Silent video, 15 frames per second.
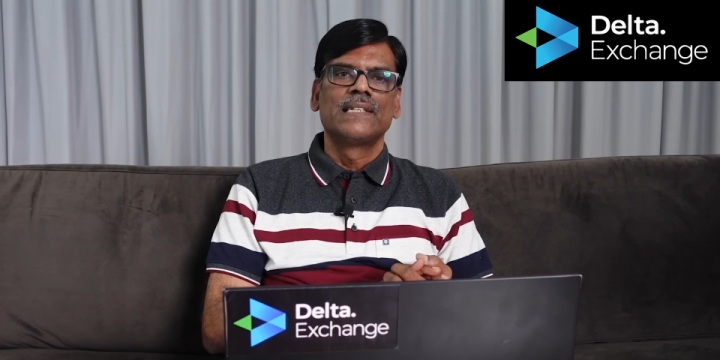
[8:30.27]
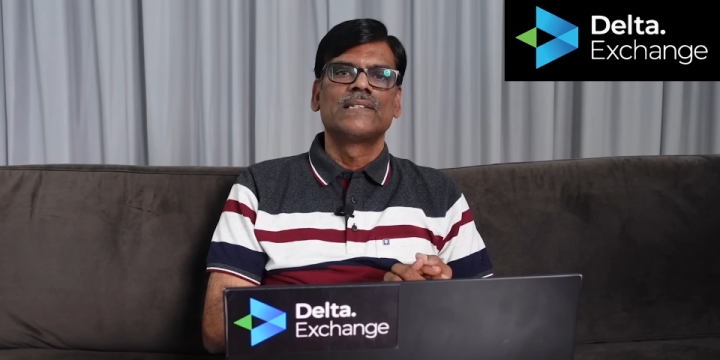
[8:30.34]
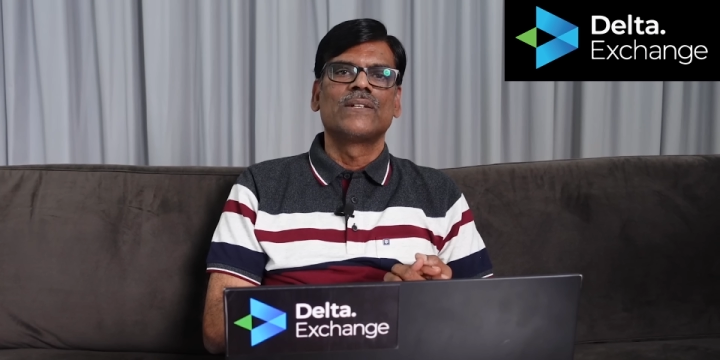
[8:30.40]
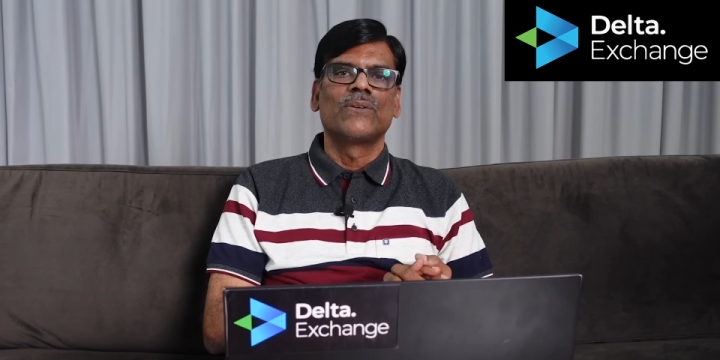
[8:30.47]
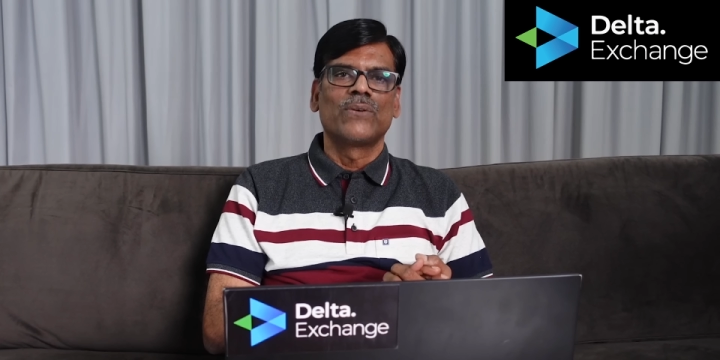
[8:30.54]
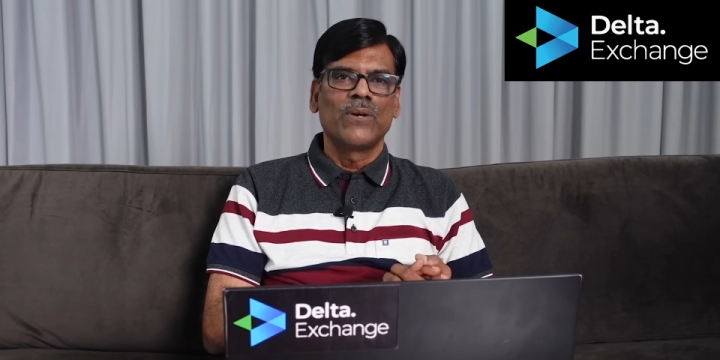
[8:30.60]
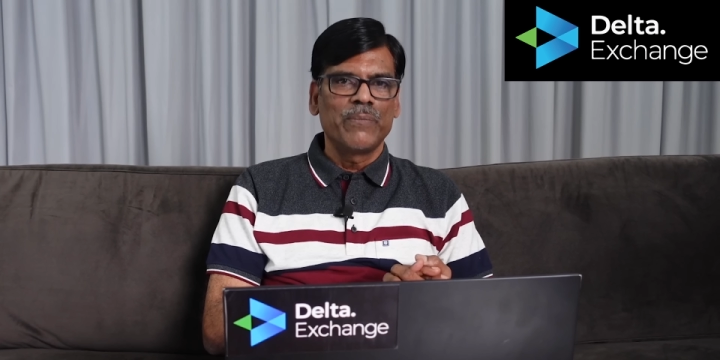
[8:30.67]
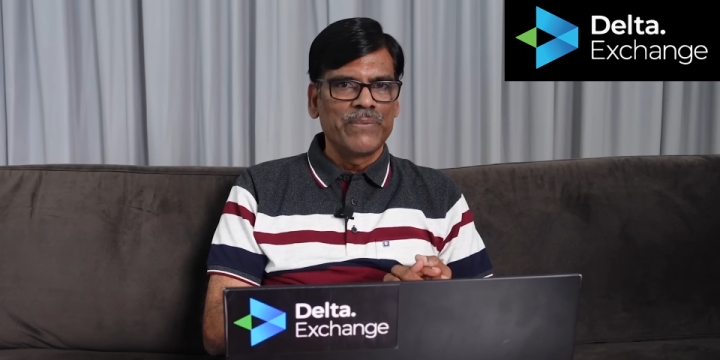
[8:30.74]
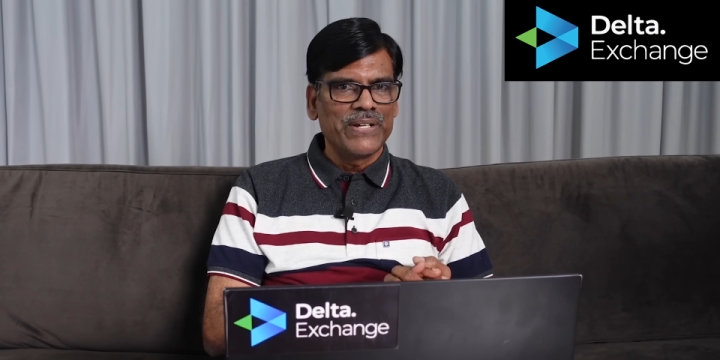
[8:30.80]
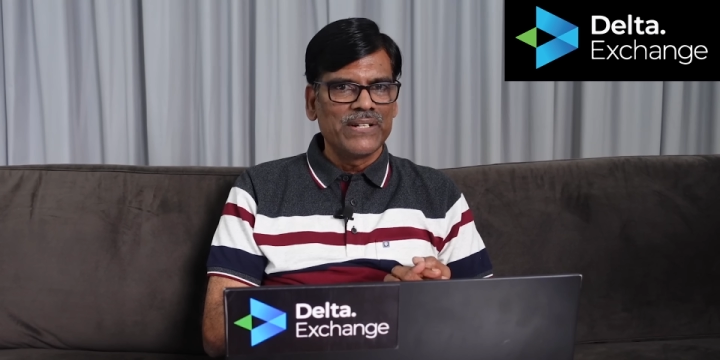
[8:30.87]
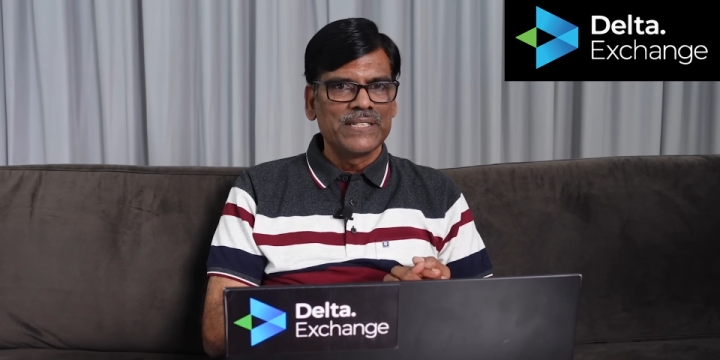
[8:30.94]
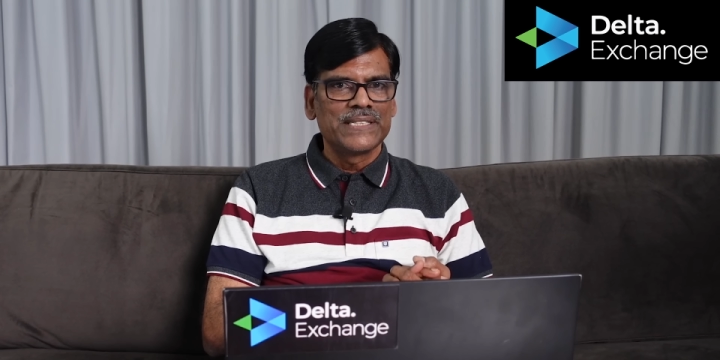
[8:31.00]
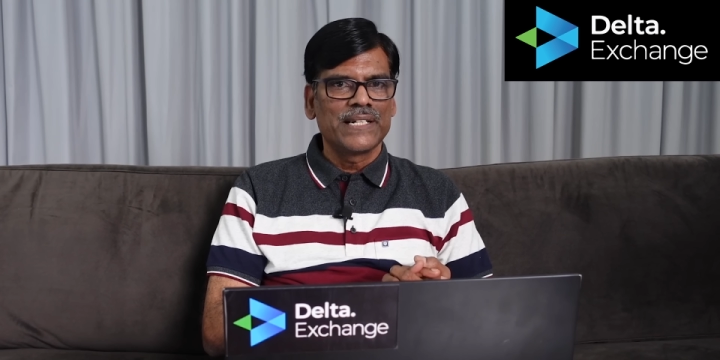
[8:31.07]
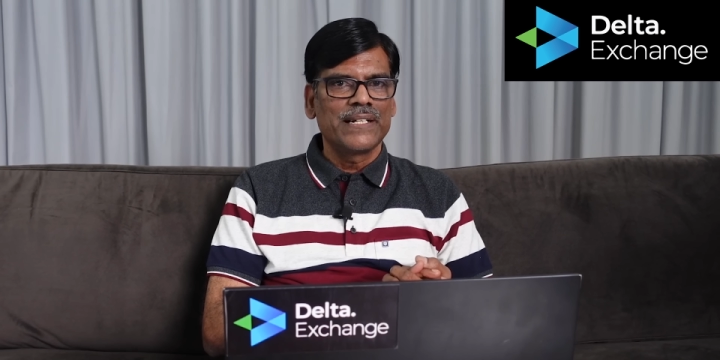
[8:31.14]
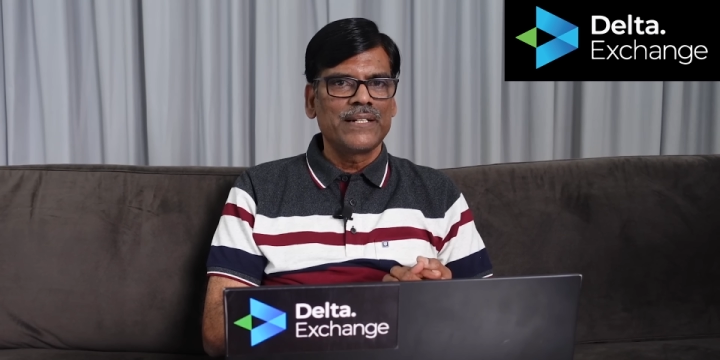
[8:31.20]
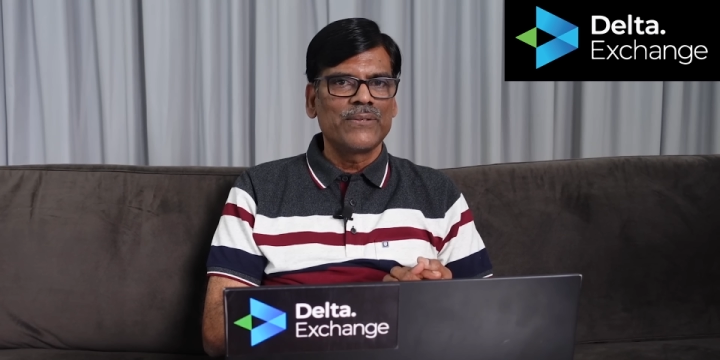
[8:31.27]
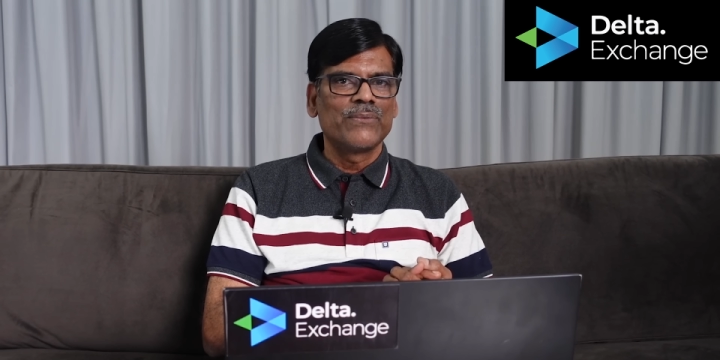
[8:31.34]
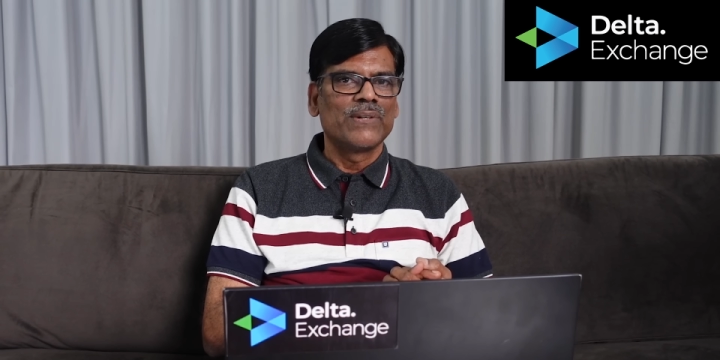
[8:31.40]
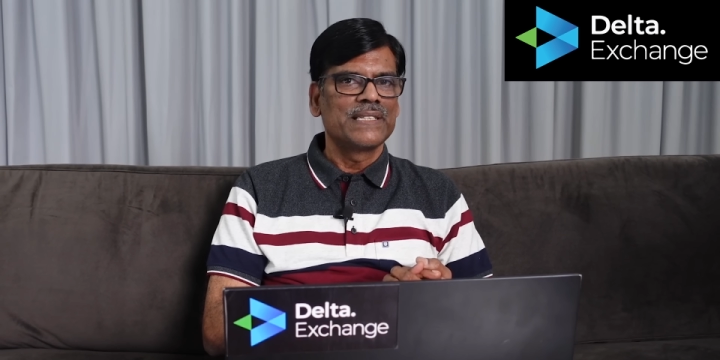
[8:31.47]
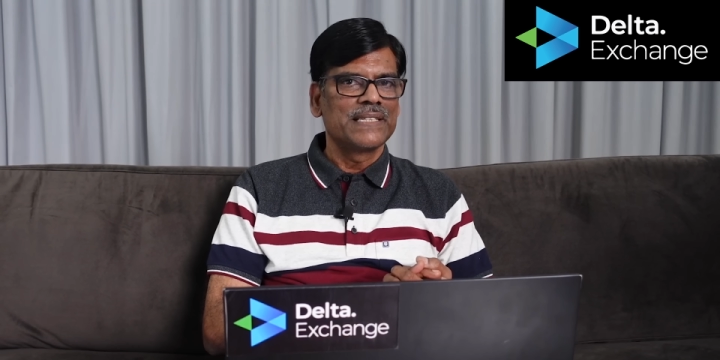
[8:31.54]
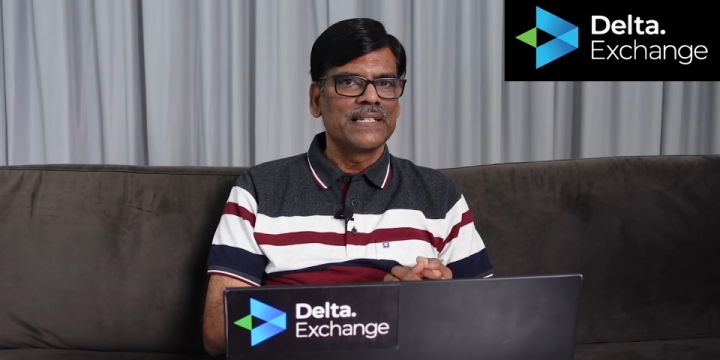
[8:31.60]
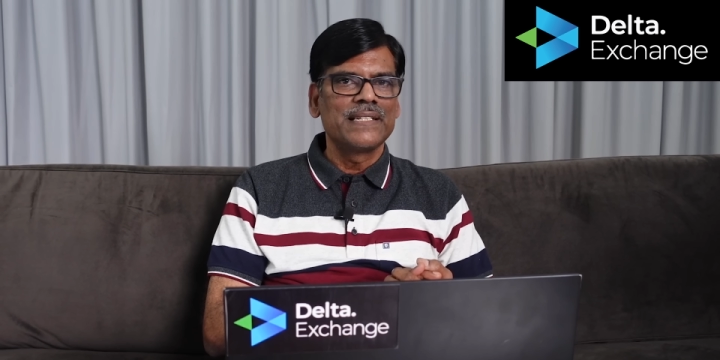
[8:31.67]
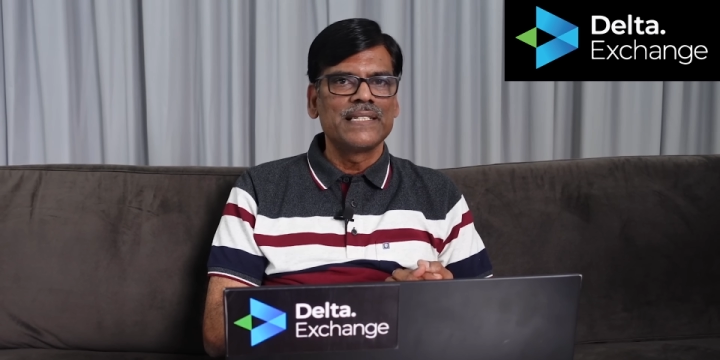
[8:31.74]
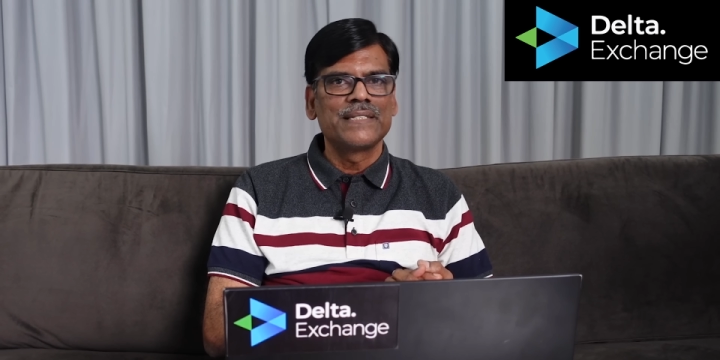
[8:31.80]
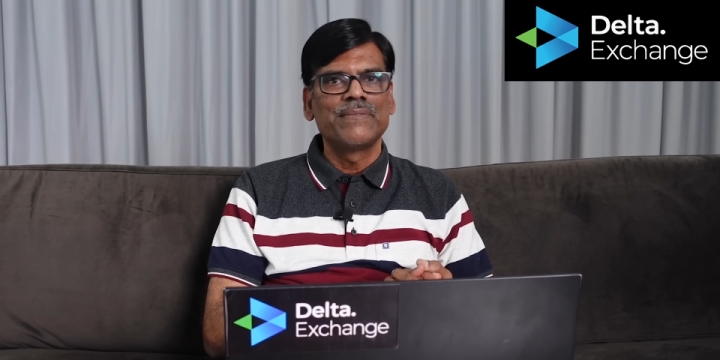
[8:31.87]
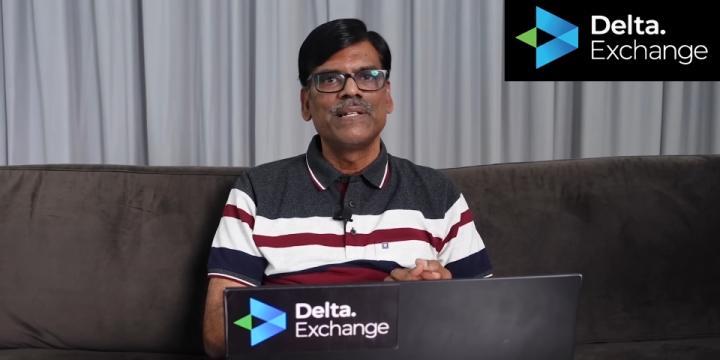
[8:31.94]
so hope you enjoyed watching this